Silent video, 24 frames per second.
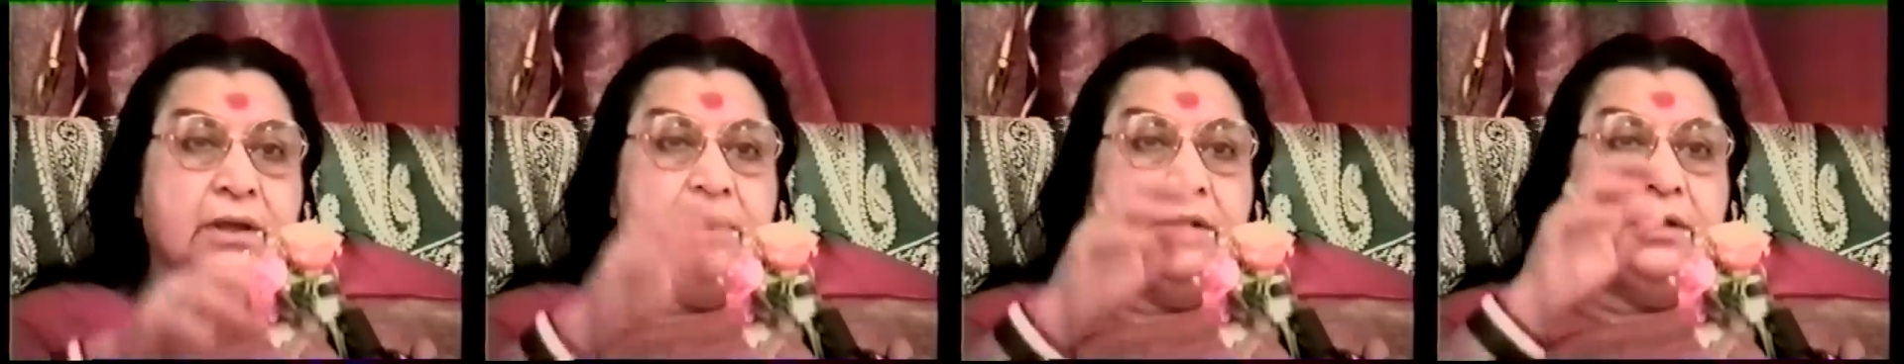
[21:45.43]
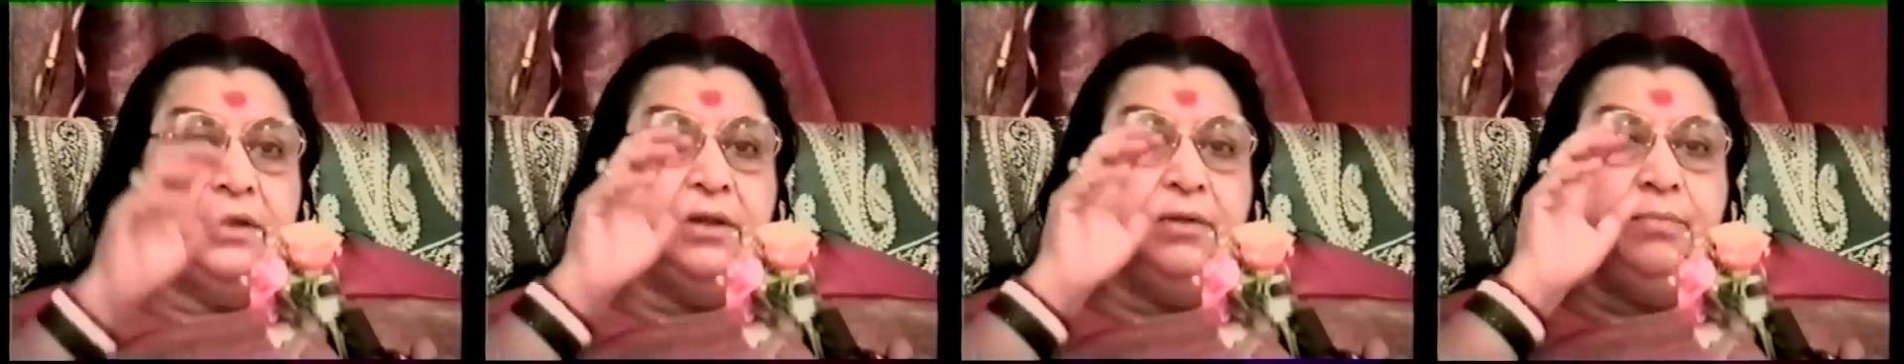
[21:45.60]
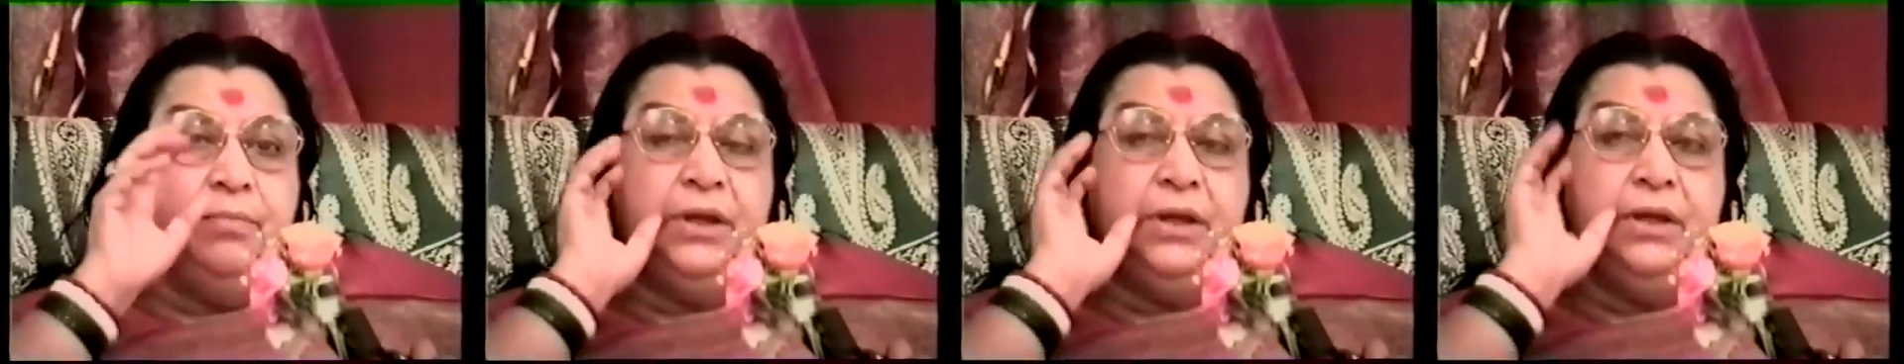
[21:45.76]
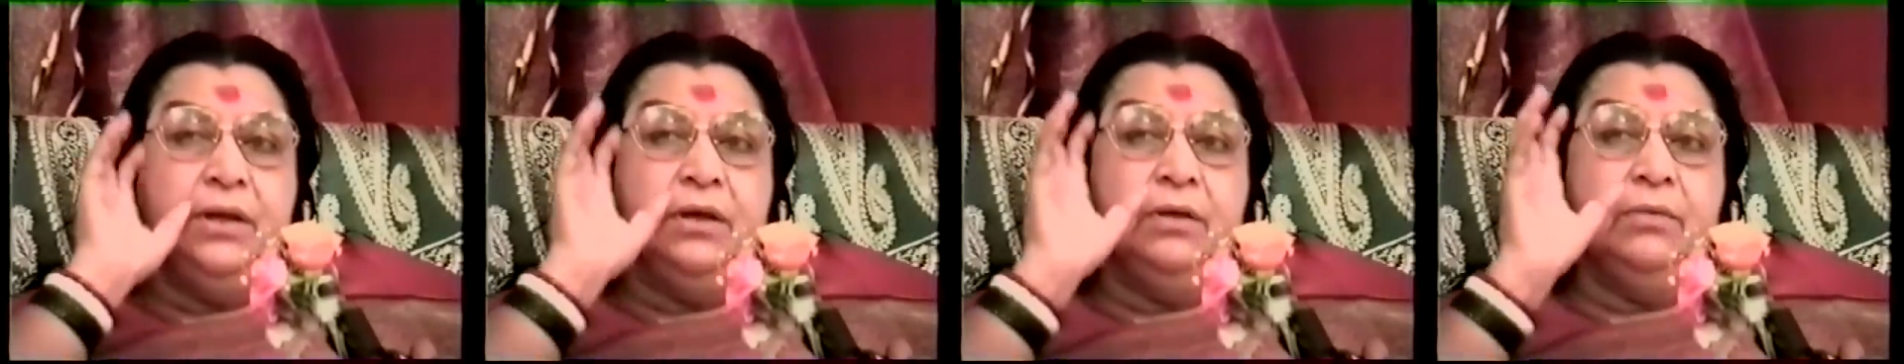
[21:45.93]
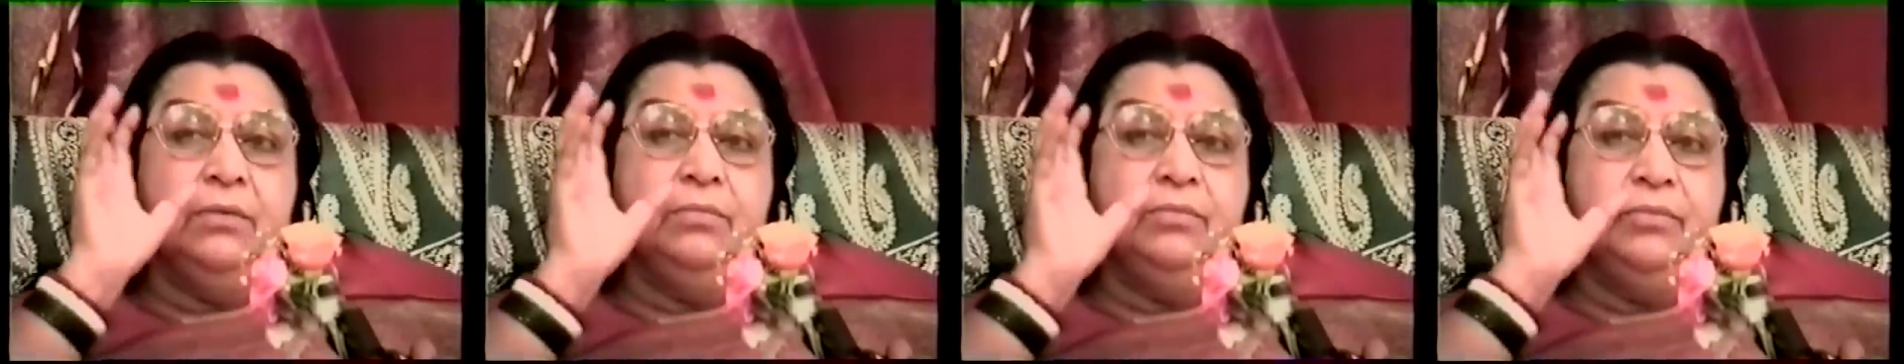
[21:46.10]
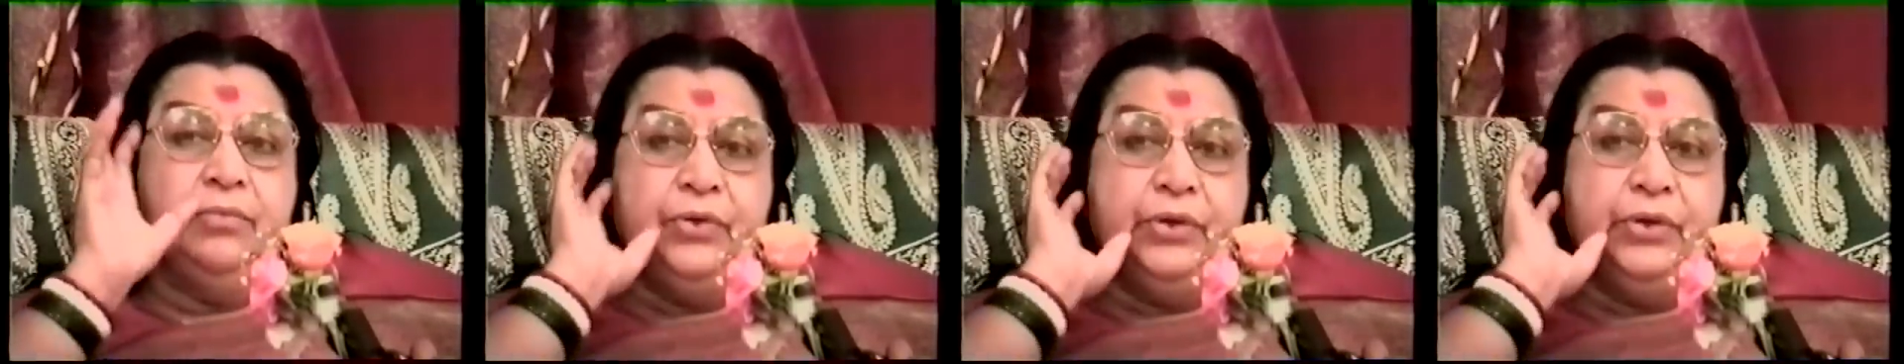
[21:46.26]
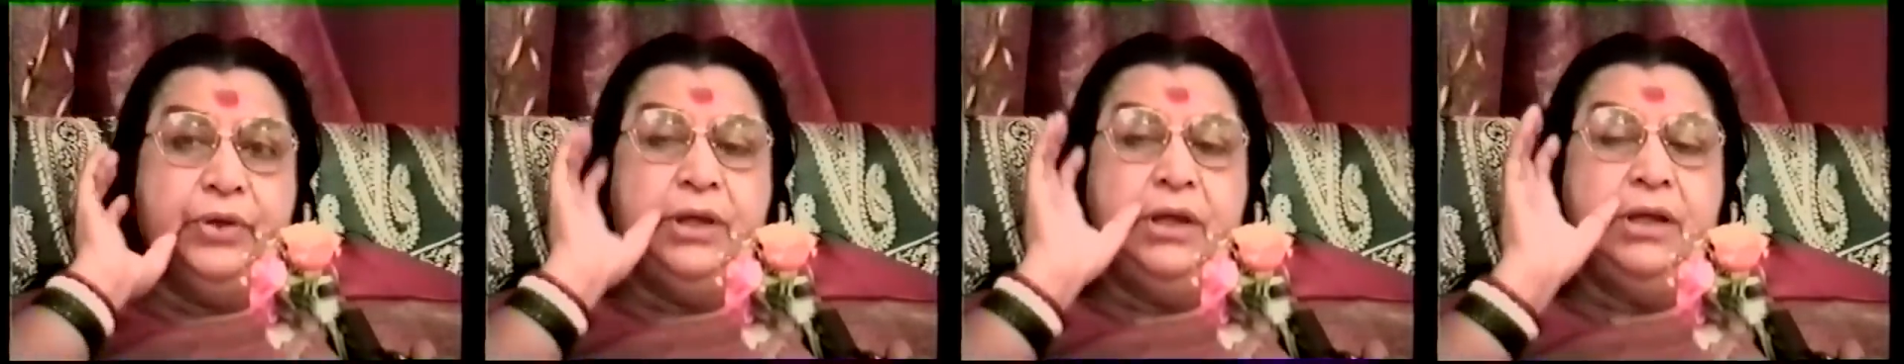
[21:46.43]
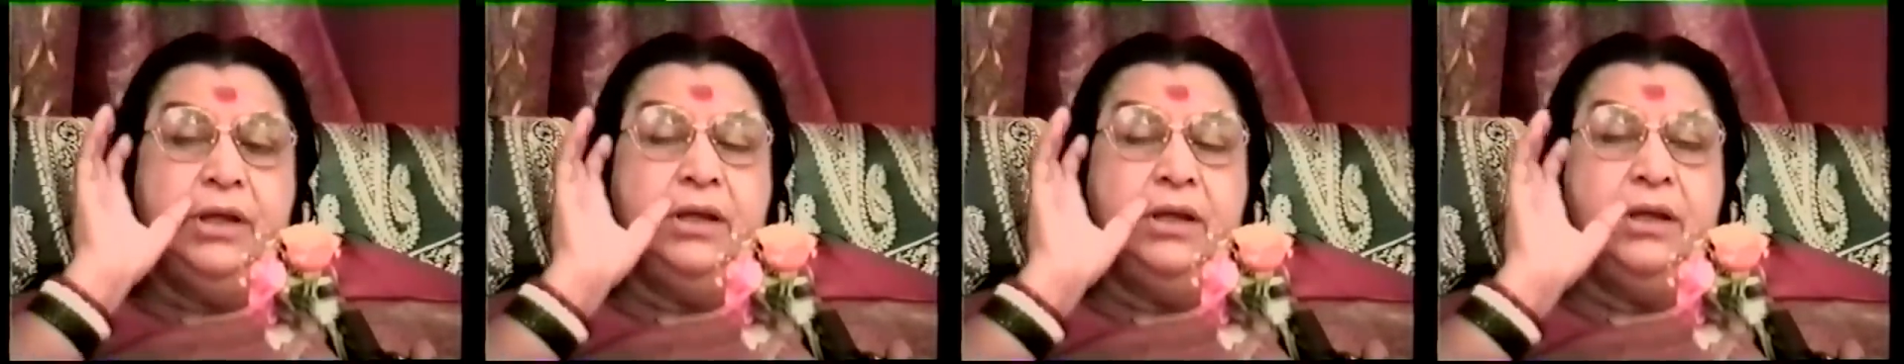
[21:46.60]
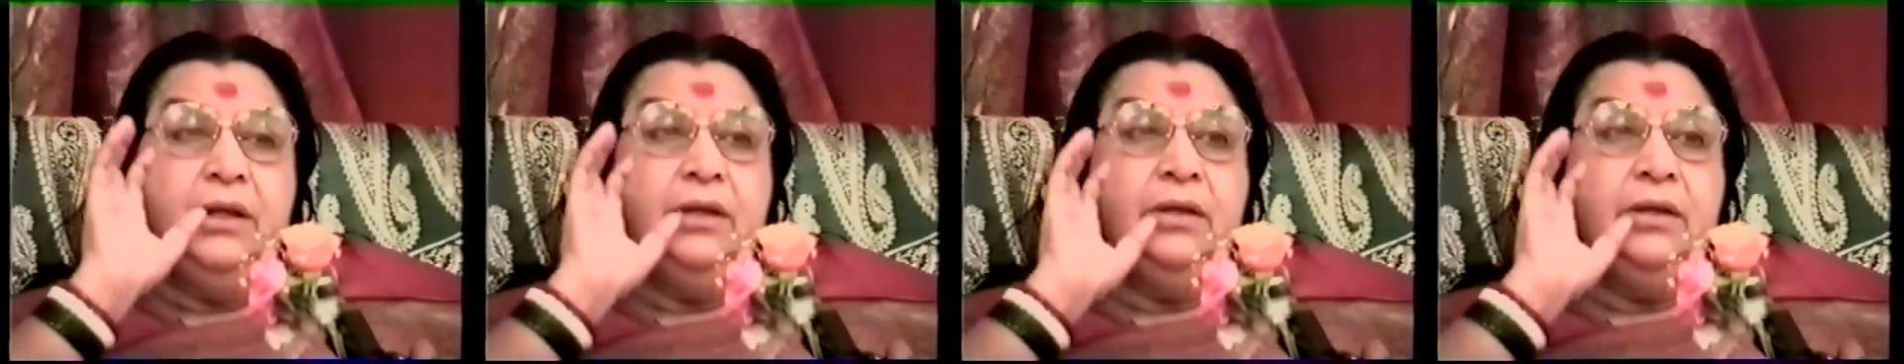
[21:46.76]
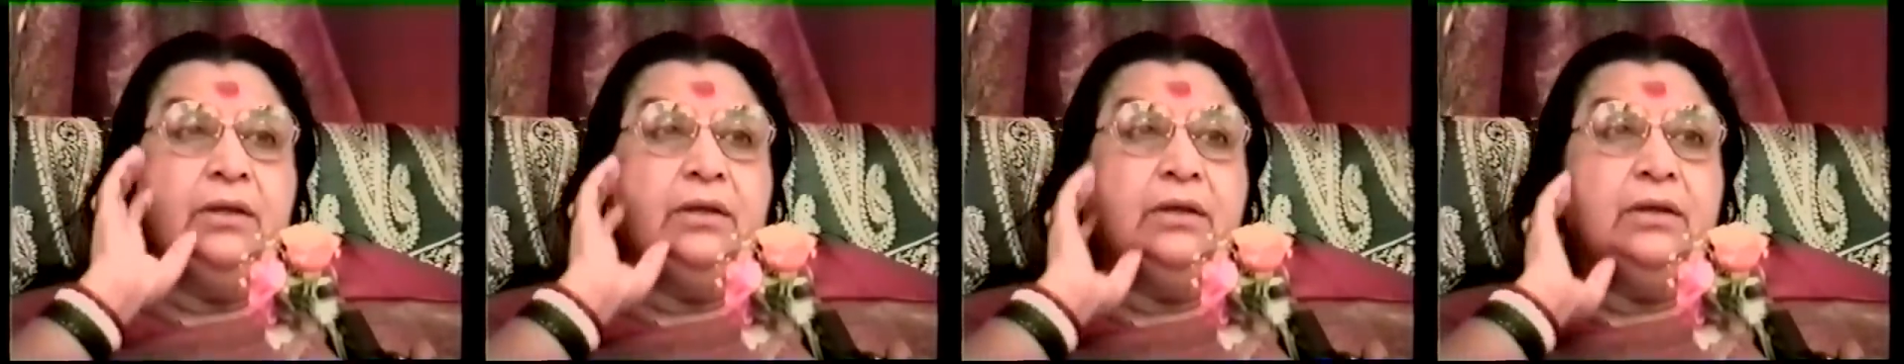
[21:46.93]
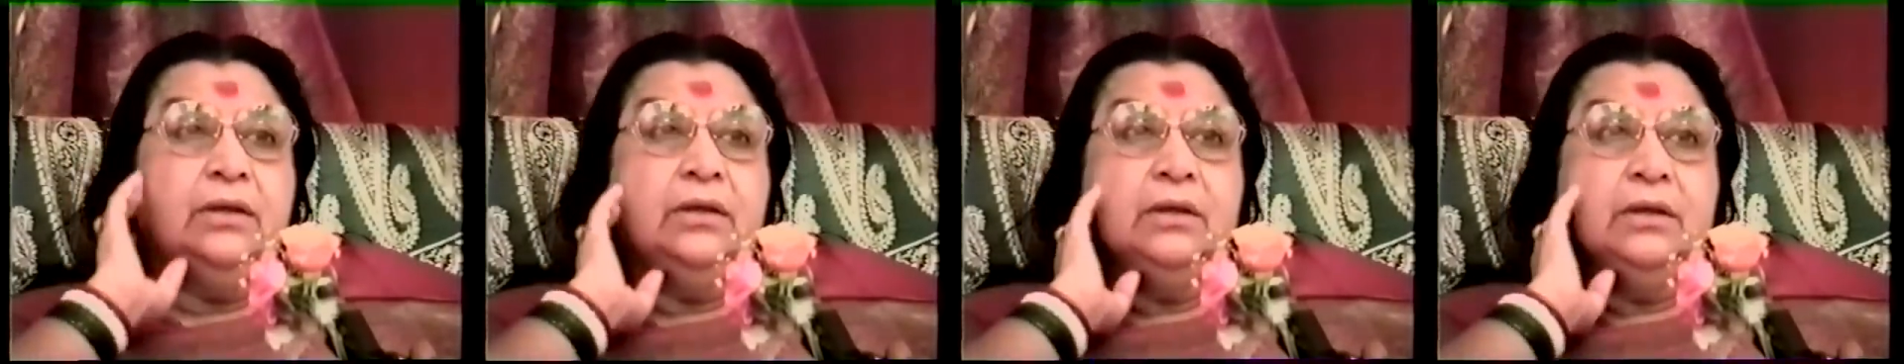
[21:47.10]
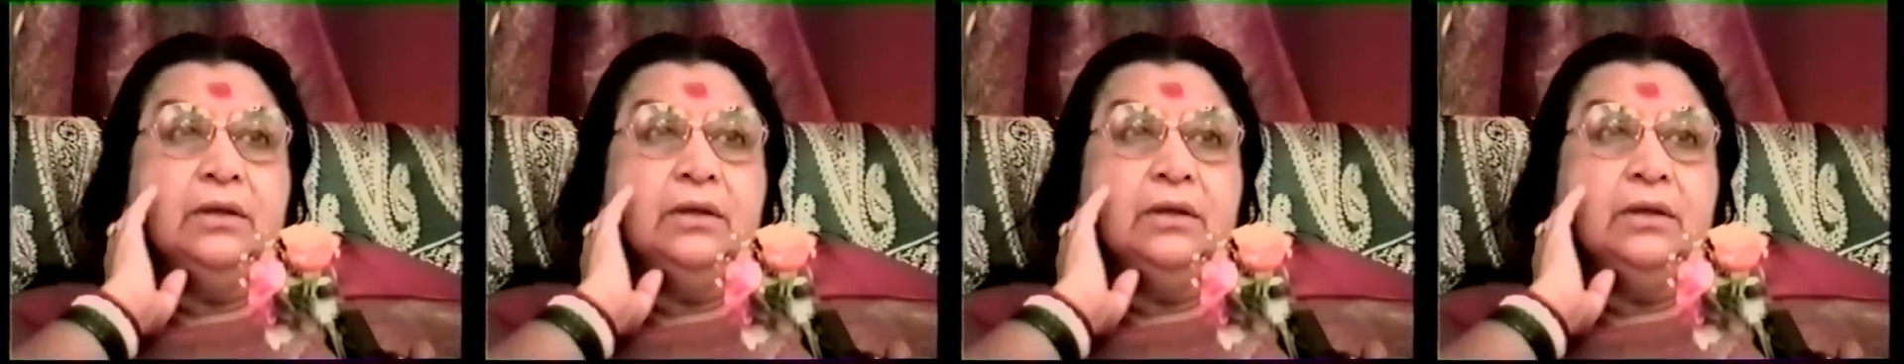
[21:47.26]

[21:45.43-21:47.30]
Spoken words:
they become really